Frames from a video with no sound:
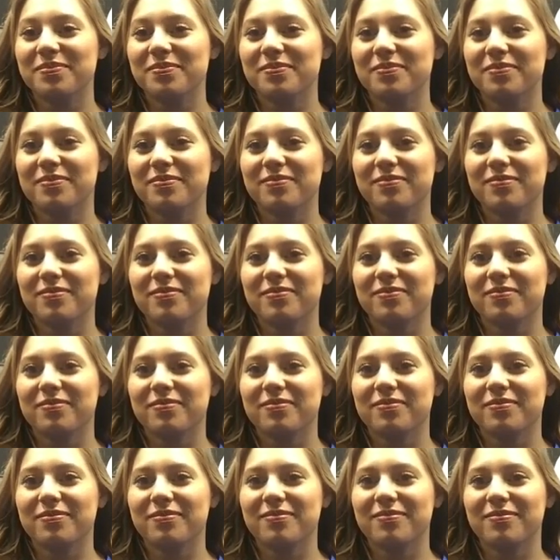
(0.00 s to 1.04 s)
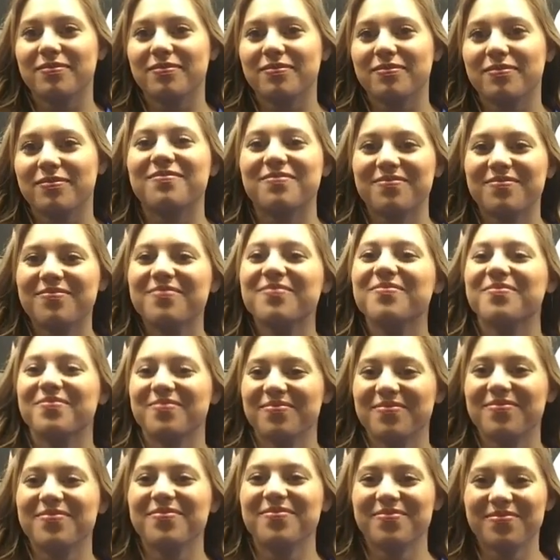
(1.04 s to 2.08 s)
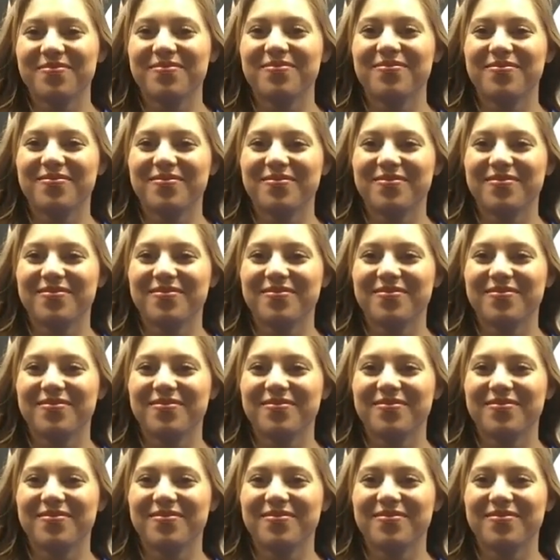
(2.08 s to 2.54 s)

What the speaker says: No words are spoken by the person on screen.